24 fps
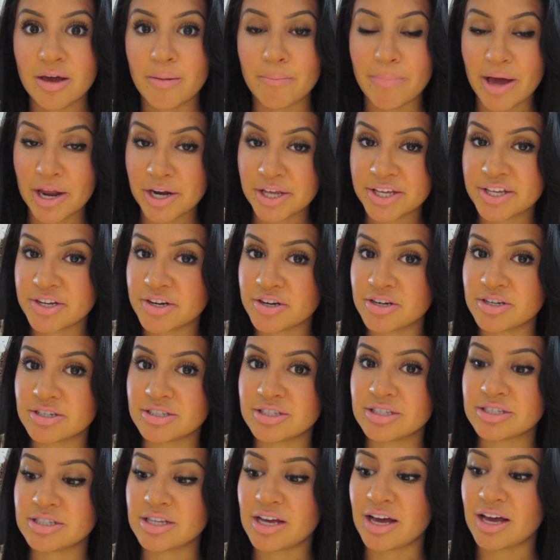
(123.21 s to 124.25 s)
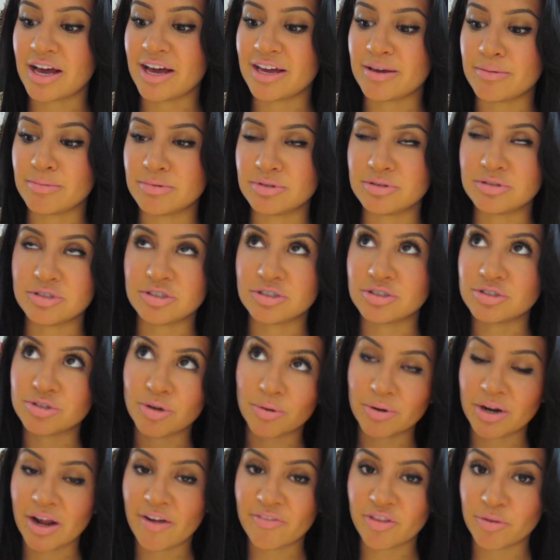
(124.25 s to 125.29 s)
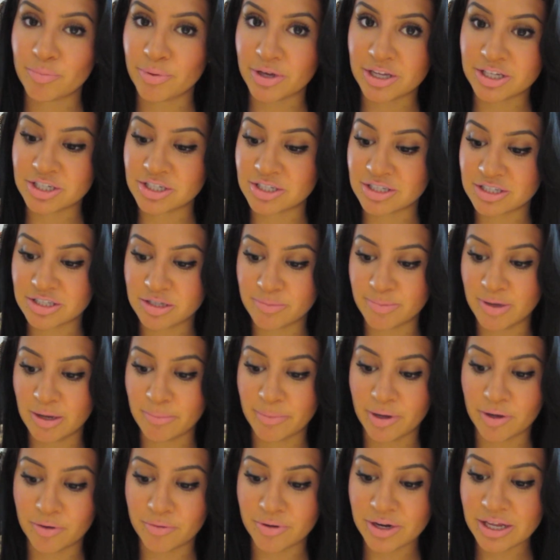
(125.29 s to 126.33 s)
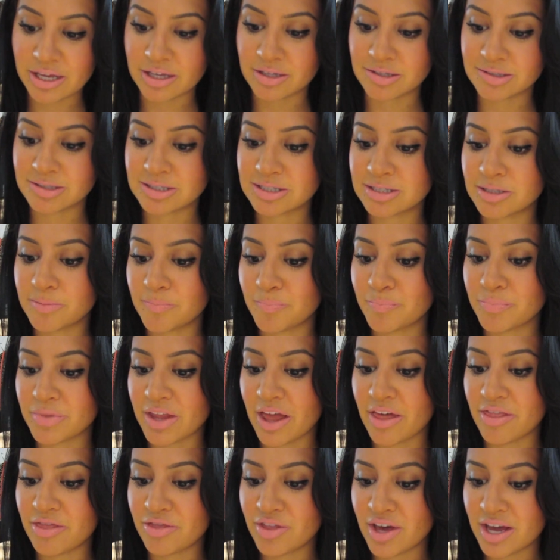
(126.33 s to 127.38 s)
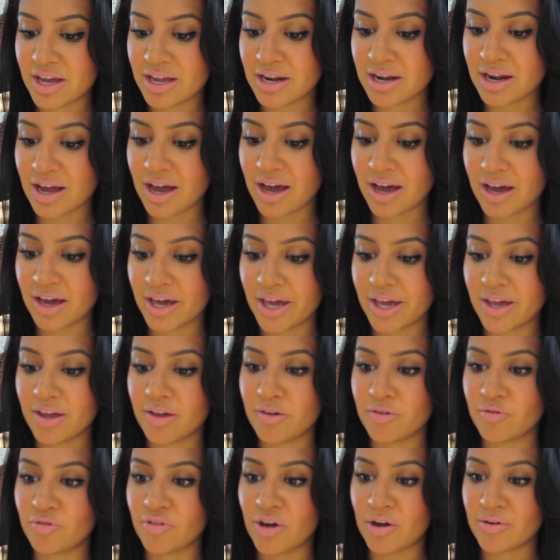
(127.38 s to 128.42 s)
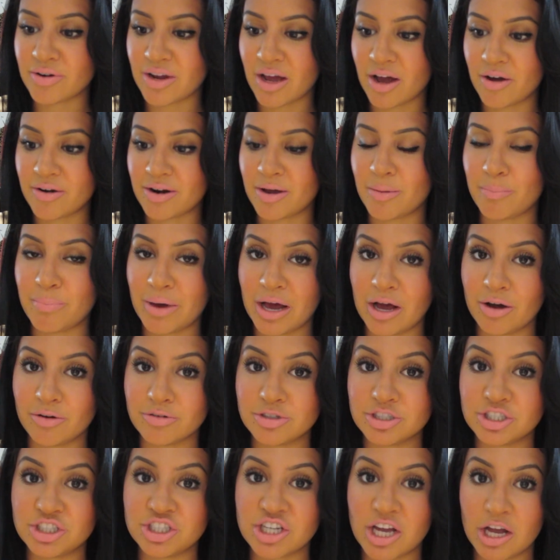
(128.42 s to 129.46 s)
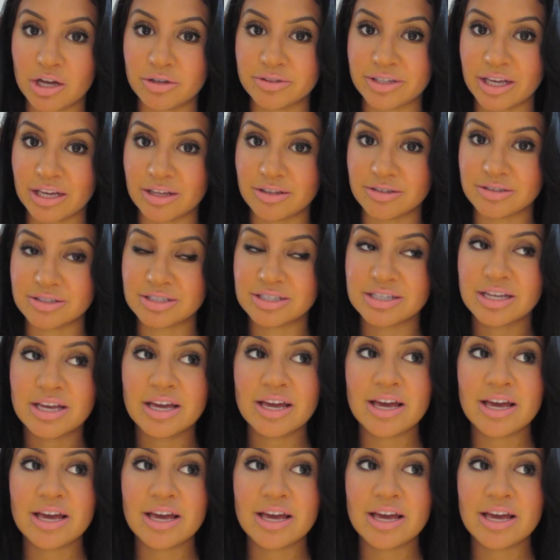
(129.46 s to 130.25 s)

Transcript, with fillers: manicures. I just don't have the patience to paint my own nails. And then I found out about gel nails.